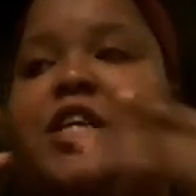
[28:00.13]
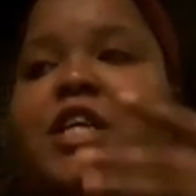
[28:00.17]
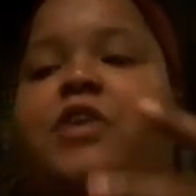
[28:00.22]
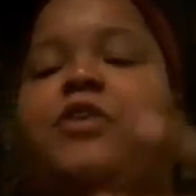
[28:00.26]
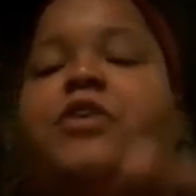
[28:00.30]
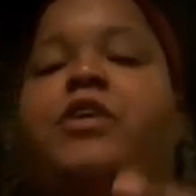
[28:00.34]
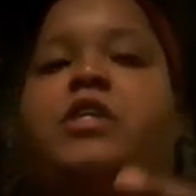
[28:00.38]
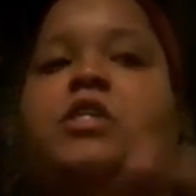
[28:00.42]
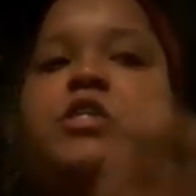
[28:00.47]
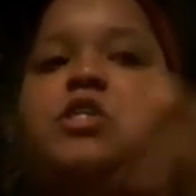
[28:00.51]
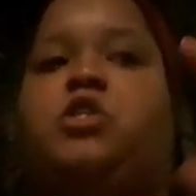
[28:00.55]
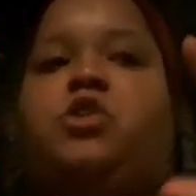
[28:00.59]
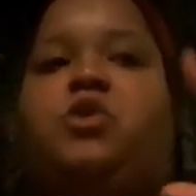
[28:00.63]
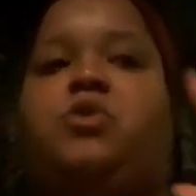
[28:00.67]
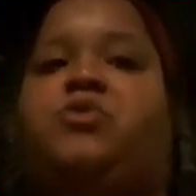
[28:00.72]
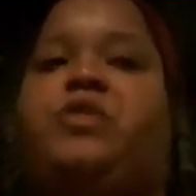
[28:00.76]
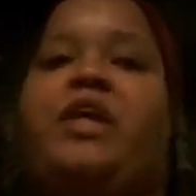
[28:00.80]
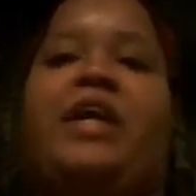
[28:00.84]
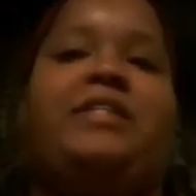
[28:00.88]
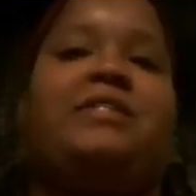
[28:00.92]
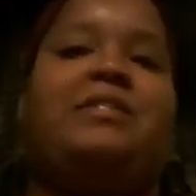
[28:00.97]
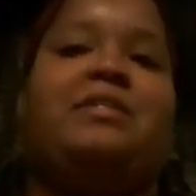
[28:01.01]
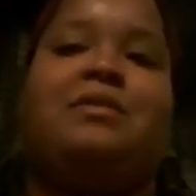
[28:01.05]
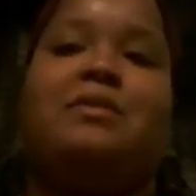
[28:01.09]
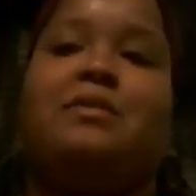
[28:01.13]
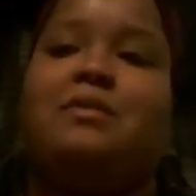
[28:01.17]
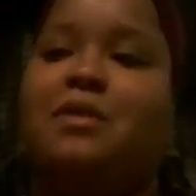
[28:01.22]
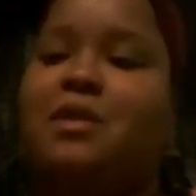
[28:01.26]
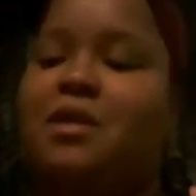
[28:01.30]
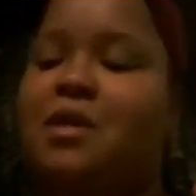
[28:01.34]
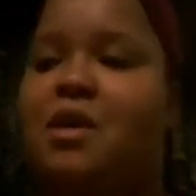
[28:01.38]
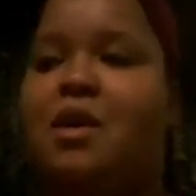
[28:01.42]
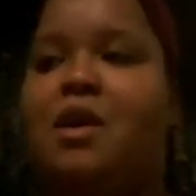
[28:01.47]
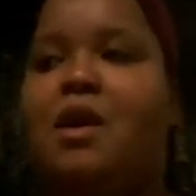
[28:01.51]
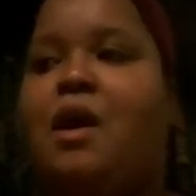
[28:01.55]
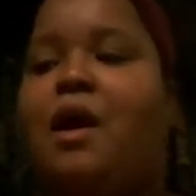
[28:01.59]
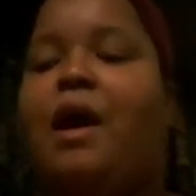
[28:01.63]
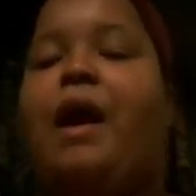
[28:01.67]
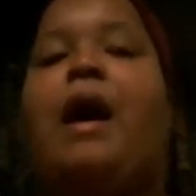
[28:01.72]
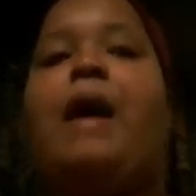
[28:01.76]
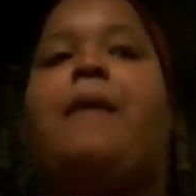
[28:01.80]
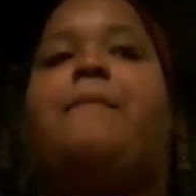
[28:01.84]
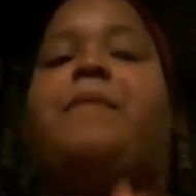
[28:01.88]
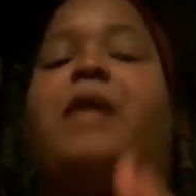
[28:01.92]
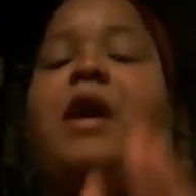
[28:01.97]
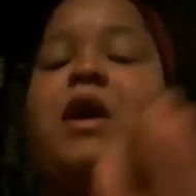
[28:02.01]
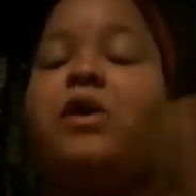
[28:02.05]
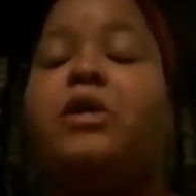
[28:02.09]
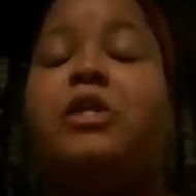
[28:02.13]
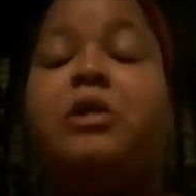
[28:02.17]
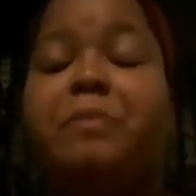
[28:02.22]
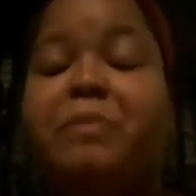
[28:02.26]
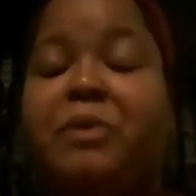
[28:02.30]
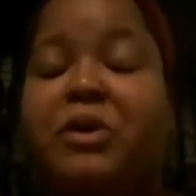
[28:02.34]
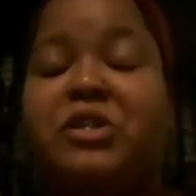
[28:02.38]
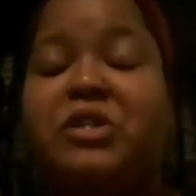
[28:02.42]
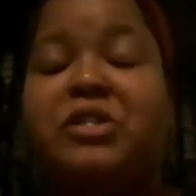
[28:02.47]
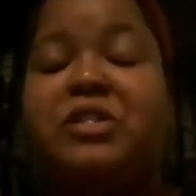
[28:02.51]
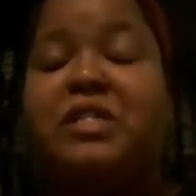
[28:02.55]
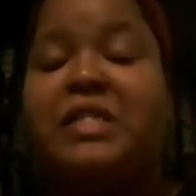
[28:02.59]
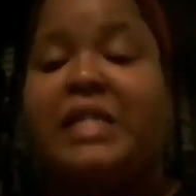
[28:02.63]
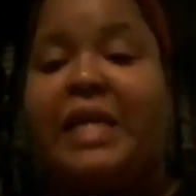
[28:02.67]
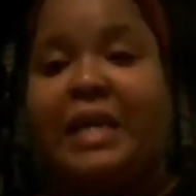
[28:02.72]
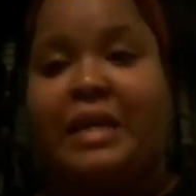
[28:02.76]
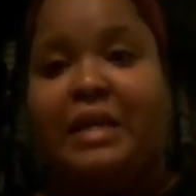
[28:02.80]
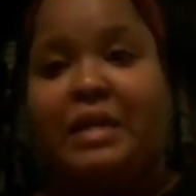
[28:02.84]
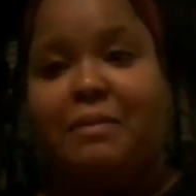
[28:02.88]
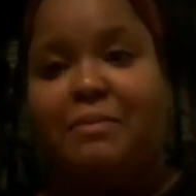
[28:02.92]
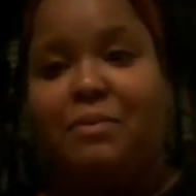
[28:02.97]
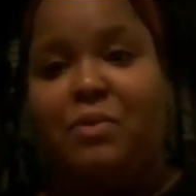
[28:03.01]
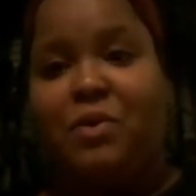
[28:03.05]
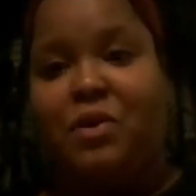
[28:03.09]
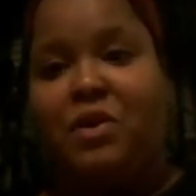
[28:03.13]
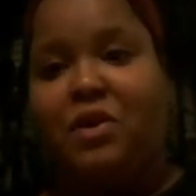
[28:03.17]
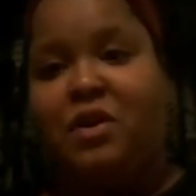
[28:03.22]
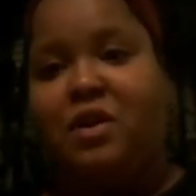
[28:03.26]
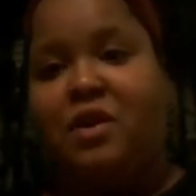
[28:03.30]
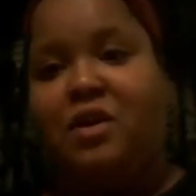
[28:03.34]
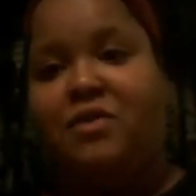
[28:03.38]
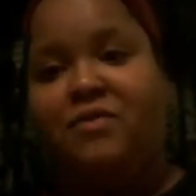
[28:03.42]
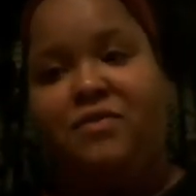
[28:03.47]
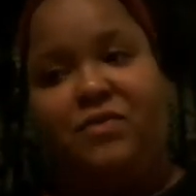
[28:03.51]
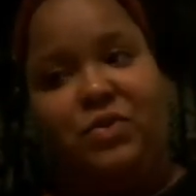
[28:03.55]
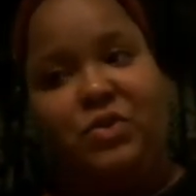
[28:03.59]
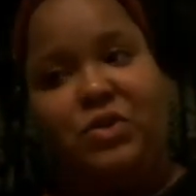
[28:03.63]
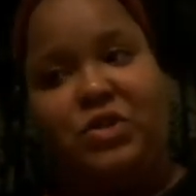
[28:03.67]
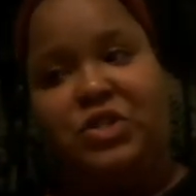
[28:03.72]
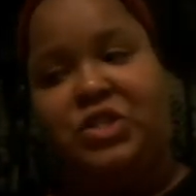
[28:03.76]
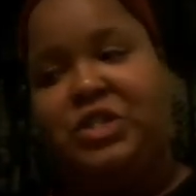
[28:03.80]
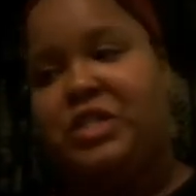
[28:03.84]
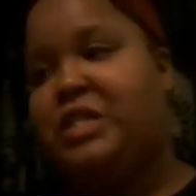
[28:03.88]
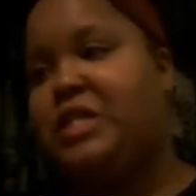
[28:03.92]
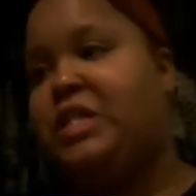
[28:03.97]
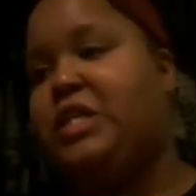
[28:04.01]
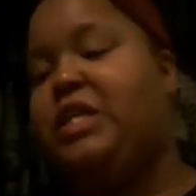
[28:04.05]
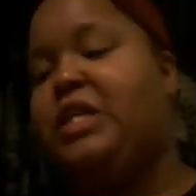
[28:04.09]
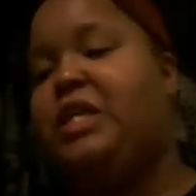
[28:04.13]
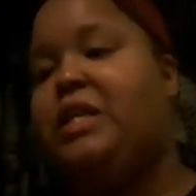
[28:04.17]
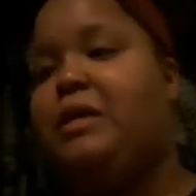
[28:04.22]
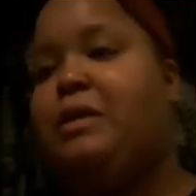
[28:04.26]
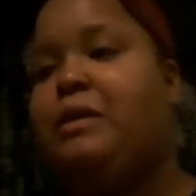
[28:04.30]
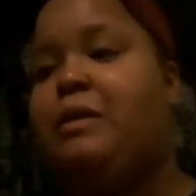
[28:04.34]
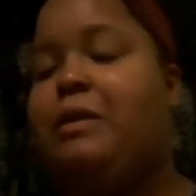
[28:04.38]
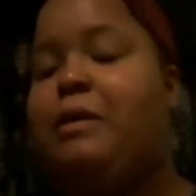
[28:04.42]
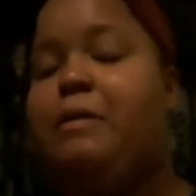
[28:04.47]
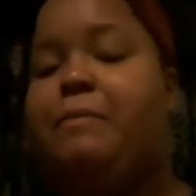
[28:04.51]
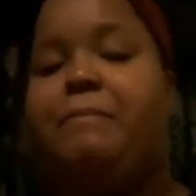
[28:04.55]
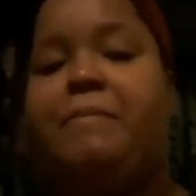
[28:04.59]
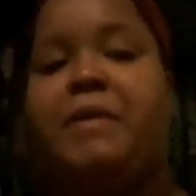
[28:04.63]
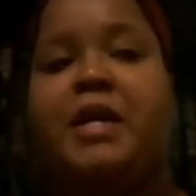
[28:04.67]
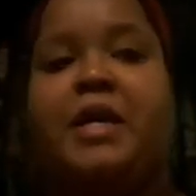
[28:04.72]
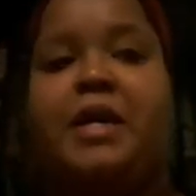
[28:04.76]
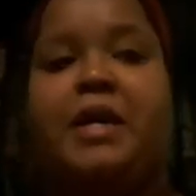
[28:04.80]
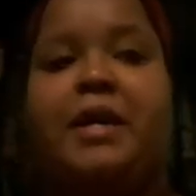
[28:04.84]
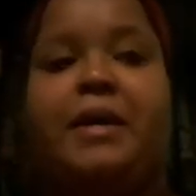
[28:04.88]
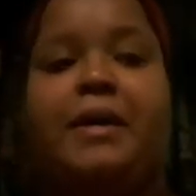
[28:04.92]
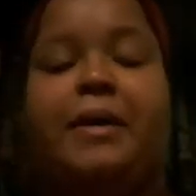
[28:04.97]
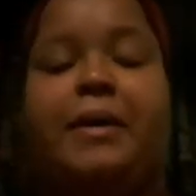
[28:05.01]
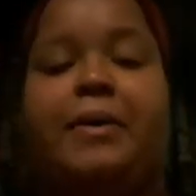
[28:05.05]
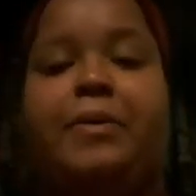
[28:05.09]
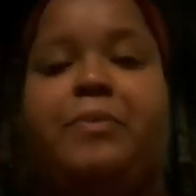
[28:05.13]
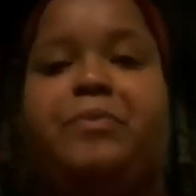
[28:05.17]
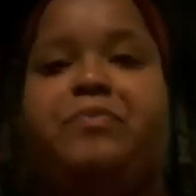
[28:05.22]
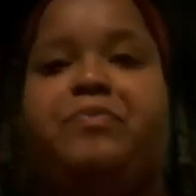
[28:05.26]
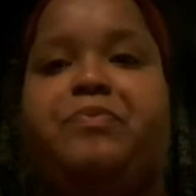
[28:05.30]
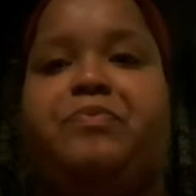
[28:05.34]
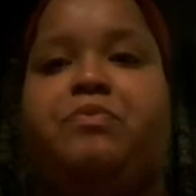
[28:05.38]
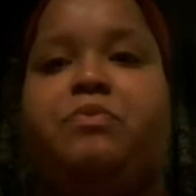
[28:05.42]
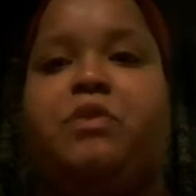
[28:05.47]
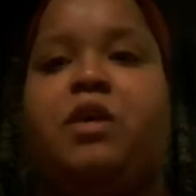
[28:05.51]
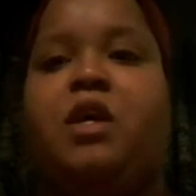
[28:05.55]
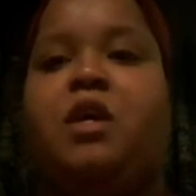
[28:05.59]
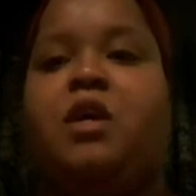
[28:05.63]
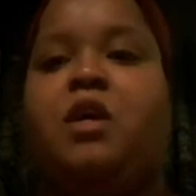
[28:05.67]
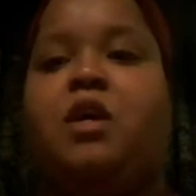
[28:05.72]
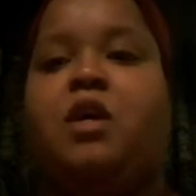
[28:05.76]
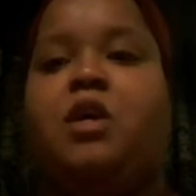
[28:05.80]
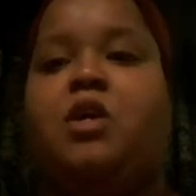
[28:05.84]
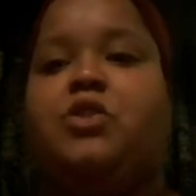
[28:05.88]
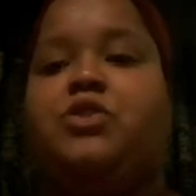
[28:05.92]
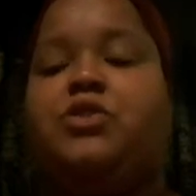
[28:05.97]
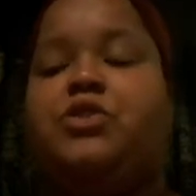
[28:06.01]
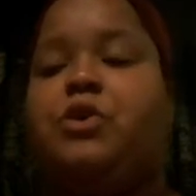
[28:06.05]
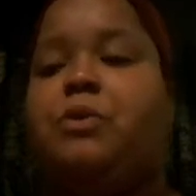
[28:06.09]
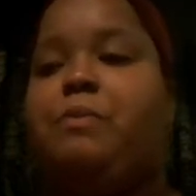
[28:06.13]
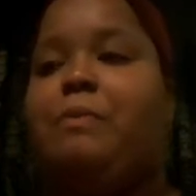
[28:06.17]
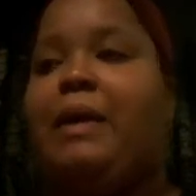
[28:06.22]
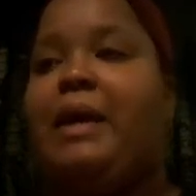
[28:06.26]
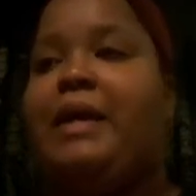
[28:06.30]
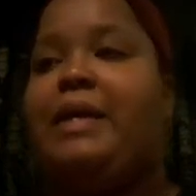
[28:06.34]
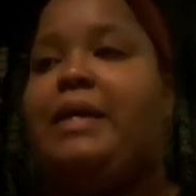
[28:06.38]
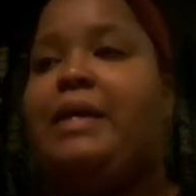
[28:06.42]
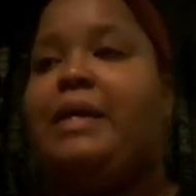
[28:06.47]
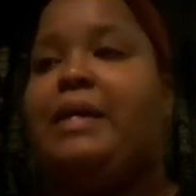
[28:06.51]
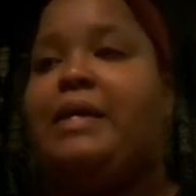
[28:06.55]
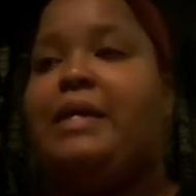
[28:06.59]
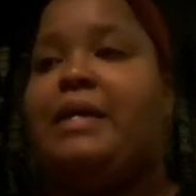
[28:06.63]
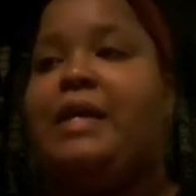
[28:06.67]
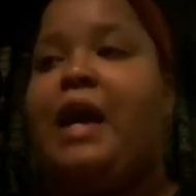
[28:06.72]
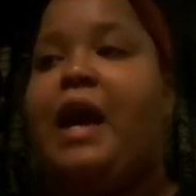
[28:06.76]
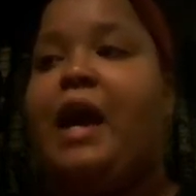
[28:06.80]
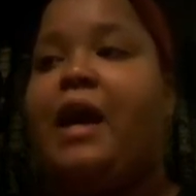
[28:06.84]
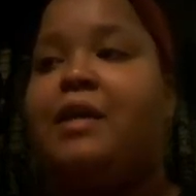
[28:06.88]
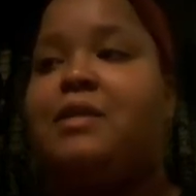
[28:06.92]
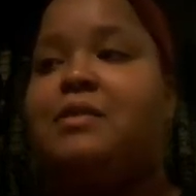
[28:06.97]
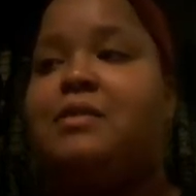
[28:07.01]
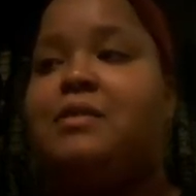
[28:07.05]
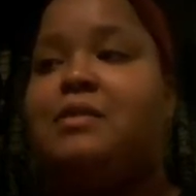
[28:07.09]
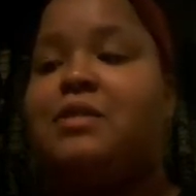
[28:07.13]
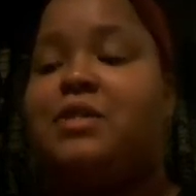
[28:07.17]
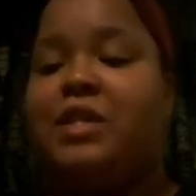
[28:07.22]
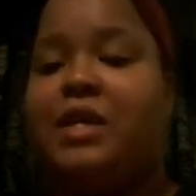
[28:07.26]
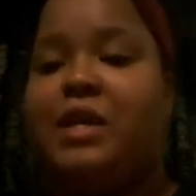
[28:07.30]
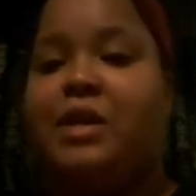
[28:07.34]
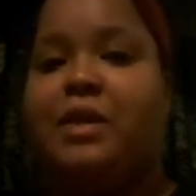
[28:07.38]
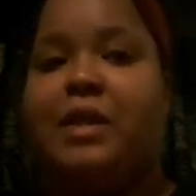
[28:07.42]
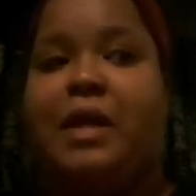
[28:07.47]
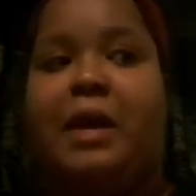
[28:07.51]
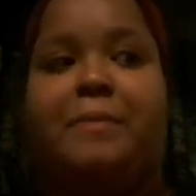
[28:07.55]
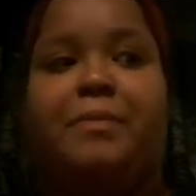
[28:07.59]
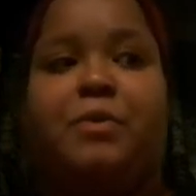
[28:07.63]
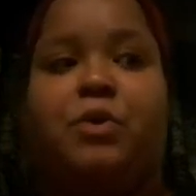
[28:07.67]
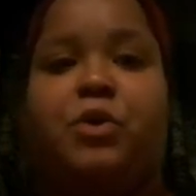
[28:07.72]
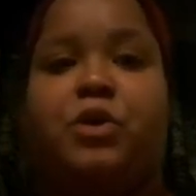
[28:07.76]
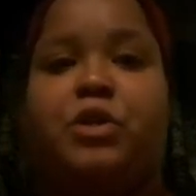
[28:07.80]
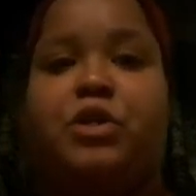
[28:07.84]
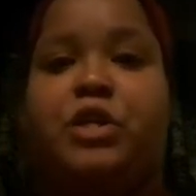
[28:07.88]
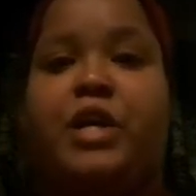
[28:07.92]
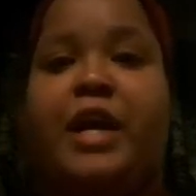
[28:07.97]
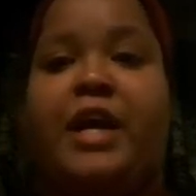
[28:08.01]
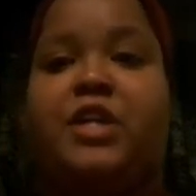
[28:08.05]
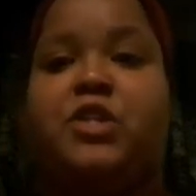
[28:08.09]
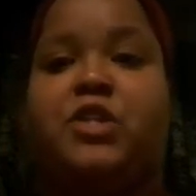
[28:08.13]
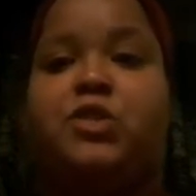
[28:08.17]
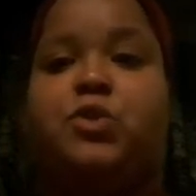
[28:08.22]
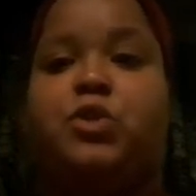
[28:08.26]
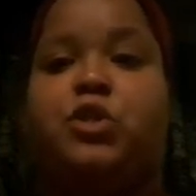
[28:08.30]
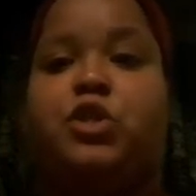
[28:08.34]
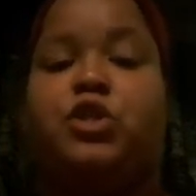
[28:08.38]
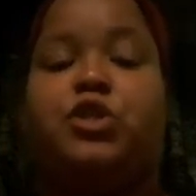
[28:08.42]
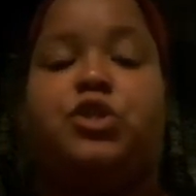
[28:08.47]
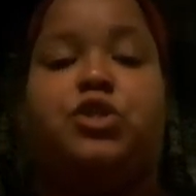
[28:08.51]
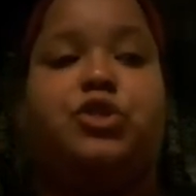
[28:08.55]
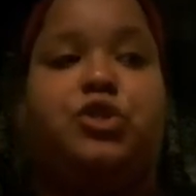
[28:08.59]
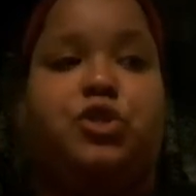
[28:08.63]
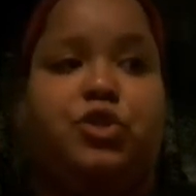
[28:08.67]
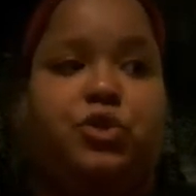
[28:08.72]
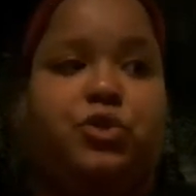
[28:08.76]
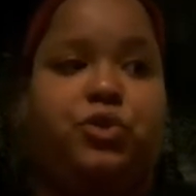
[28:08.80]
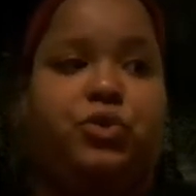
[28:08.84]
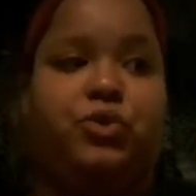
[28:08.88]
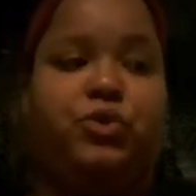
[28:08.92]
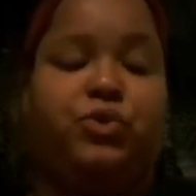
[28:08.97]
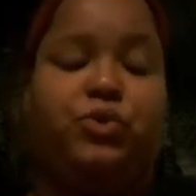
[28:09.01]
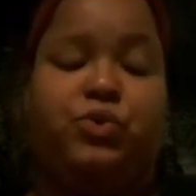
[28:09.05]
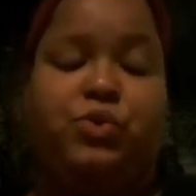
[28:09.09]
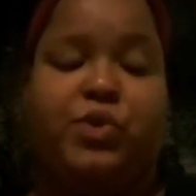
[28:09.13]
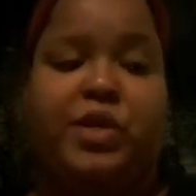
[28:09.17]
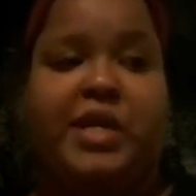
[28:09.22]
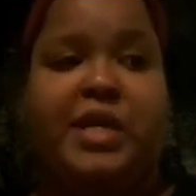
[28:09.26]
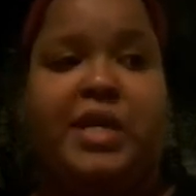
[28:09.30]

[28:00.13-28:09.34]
areas. So I'm not going to purchase that anymore, unfortunately. But so my next thing that I'm going to actually do